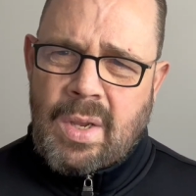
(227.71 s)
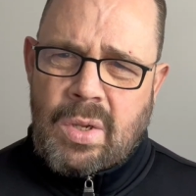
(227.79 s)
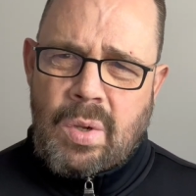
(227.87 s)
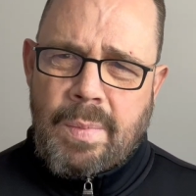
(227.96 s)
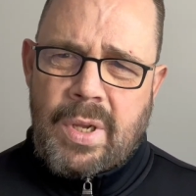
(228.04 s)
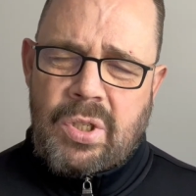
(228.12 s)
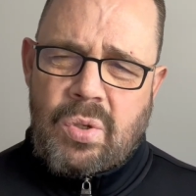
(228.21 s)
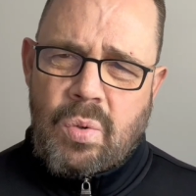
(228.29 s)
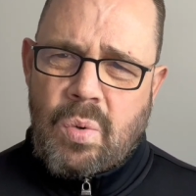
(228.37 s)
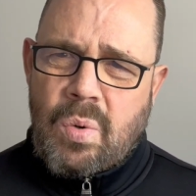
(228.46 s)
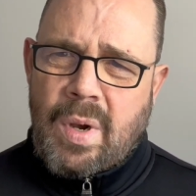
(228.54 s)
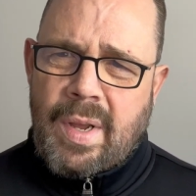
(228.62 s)
You must
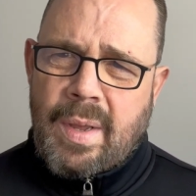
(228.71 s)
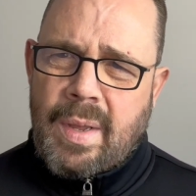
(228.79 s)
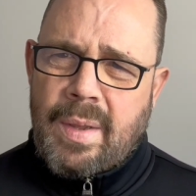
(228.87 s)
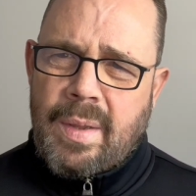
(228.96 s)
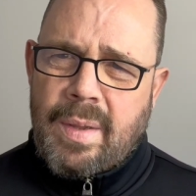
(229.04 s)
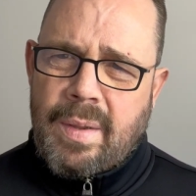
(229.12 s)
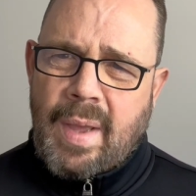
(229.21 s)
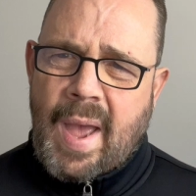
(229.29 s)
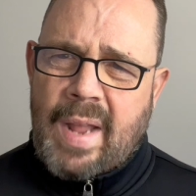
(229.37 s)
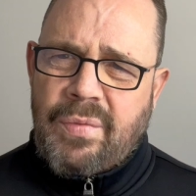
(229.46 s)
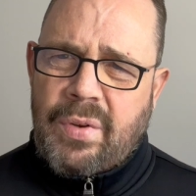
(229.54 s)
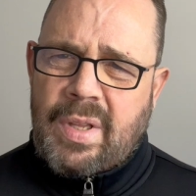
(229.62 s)
do uh,
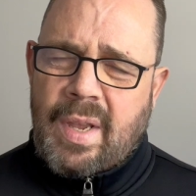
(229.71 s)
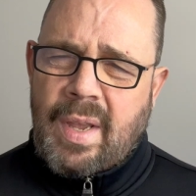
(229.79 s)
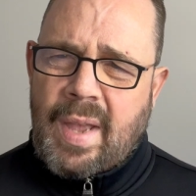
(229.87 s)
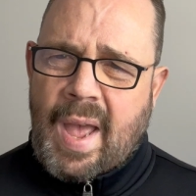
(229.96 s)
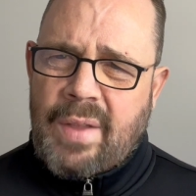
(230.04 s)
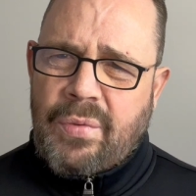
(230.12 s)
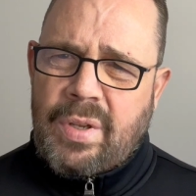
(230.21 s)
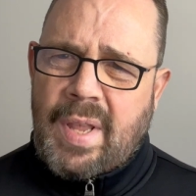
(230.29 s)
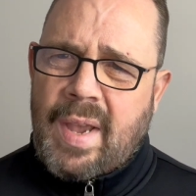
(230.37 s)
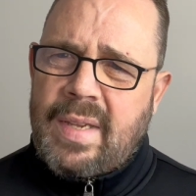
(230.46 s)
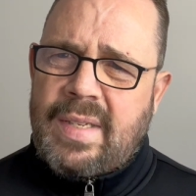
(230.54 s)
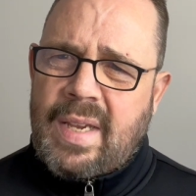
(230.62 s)
advert uh,
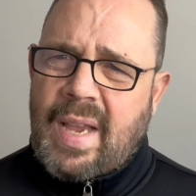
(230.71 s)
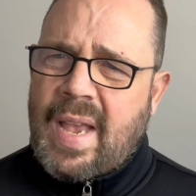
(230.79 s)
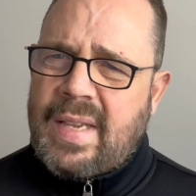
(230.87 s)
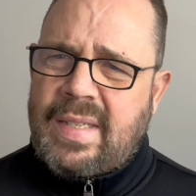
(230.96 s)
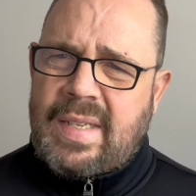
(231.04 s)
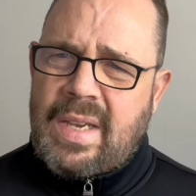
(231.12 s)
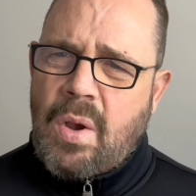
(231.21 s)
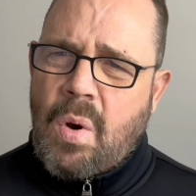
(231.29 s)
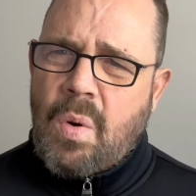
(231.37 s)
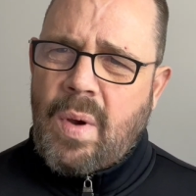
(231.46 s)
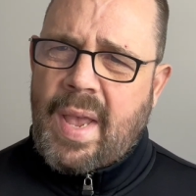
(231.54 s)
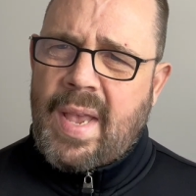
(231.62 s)
advertising, S E
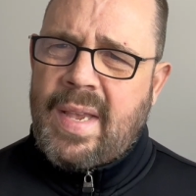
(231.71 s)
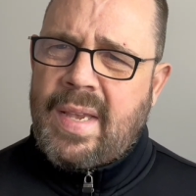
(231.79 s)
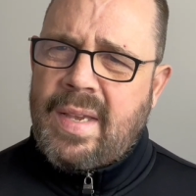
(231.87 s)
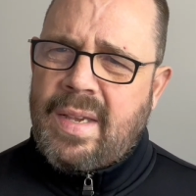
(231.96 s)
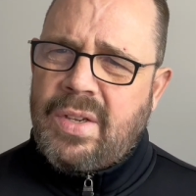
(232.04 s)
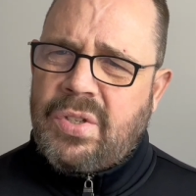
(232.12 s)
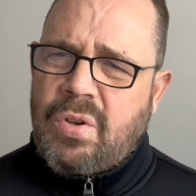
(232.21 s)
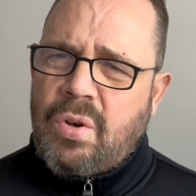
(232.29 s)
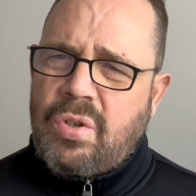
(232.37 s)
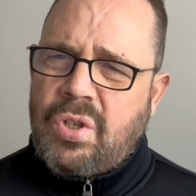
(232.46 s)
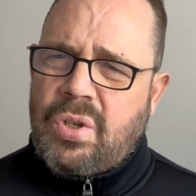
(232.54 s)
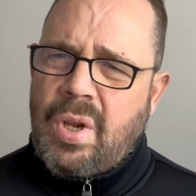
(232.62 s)
O, uh,
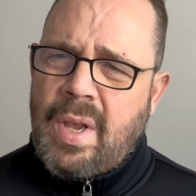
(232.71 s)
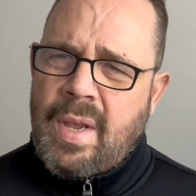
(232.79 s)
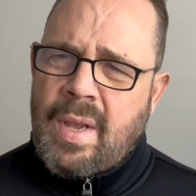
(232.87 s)
search,